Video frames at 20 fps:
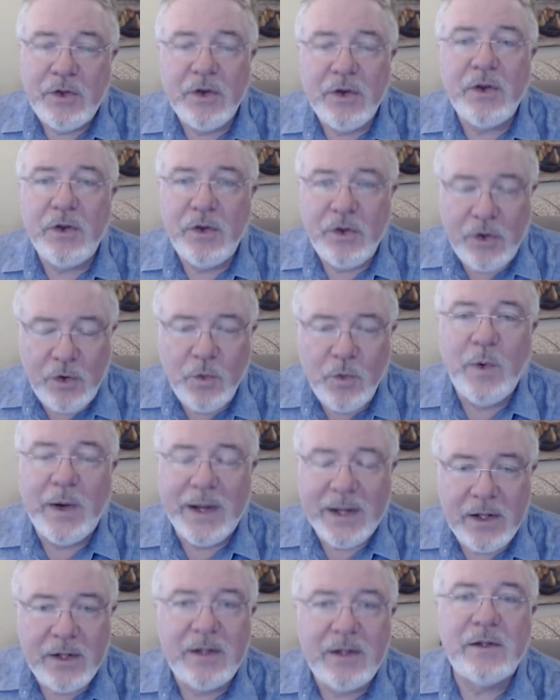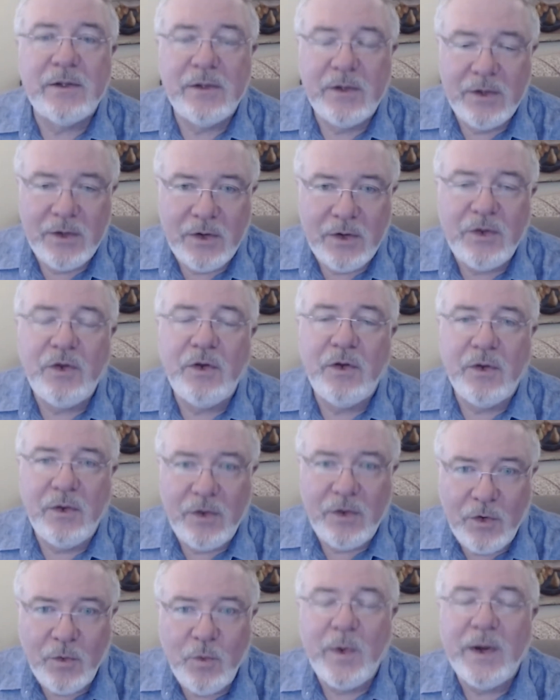you will
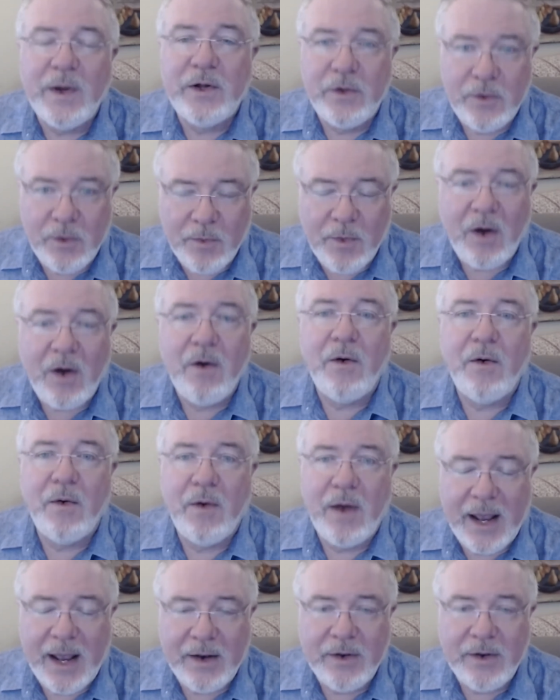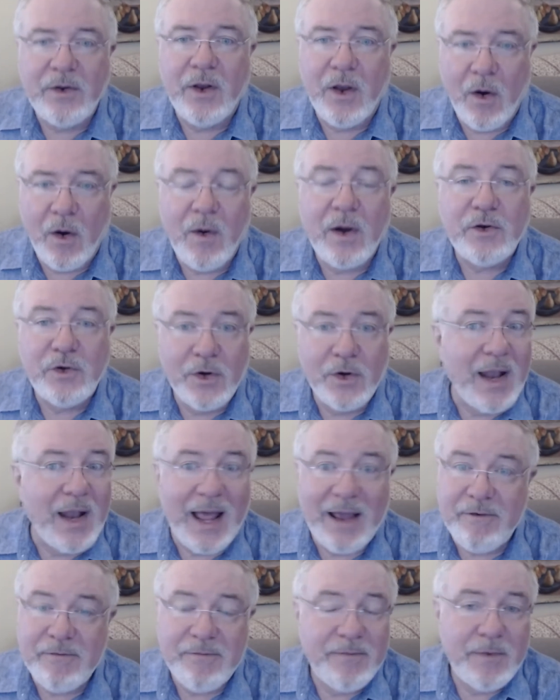grow and go on your
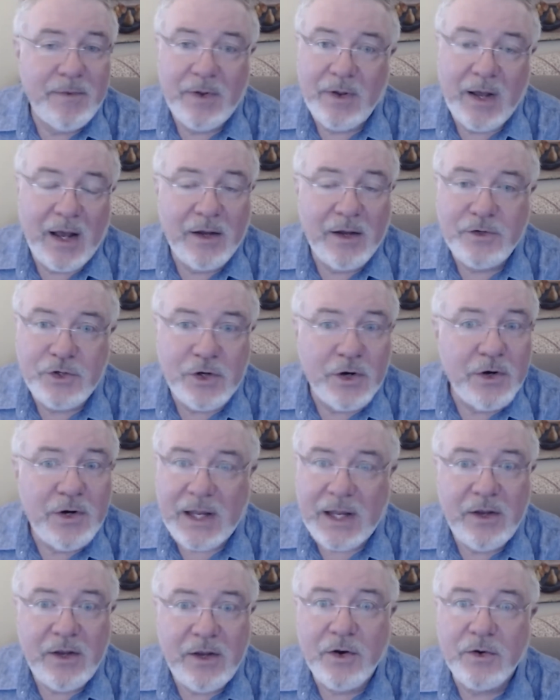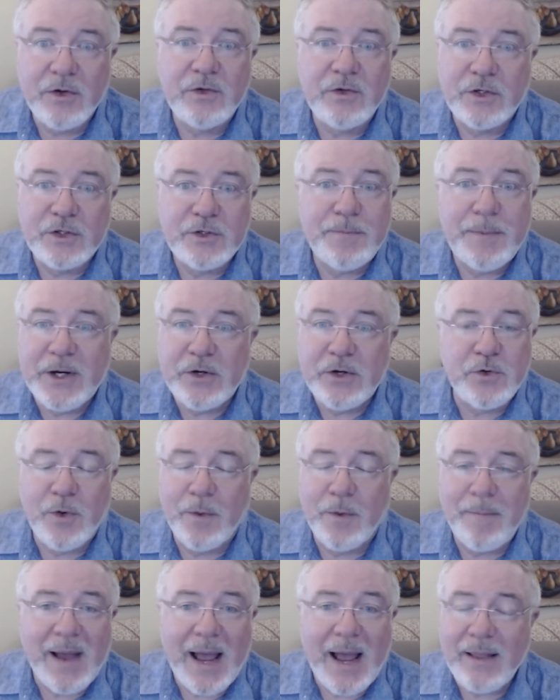life journey, your
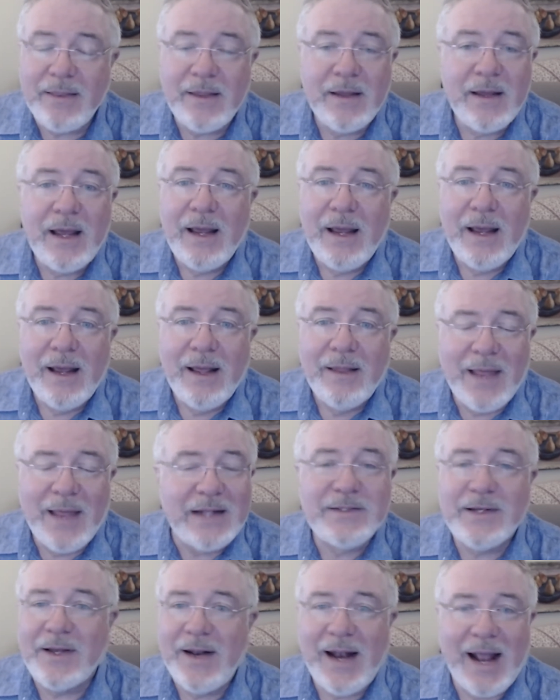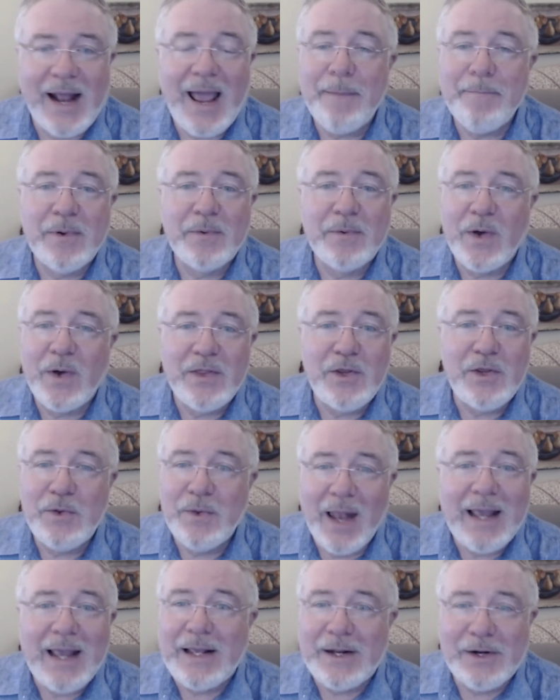spiritual path. That's going to happen whether you
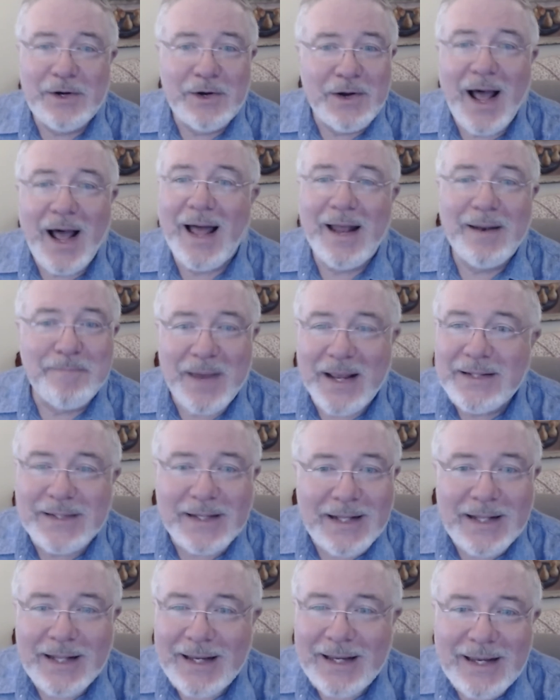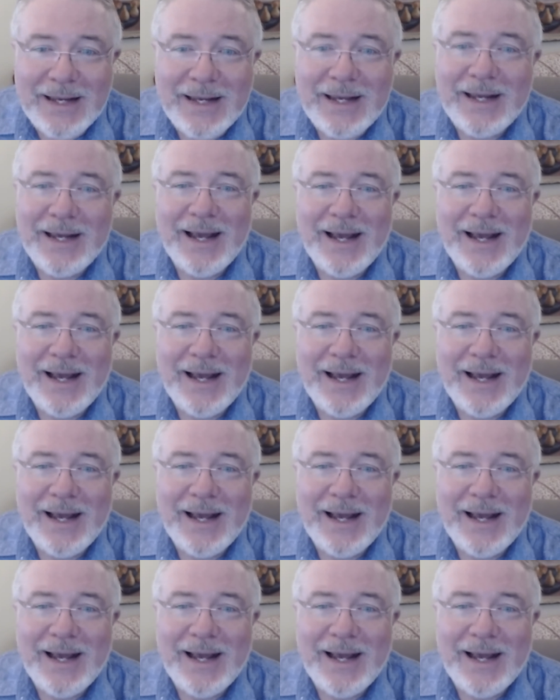like it or not, basically.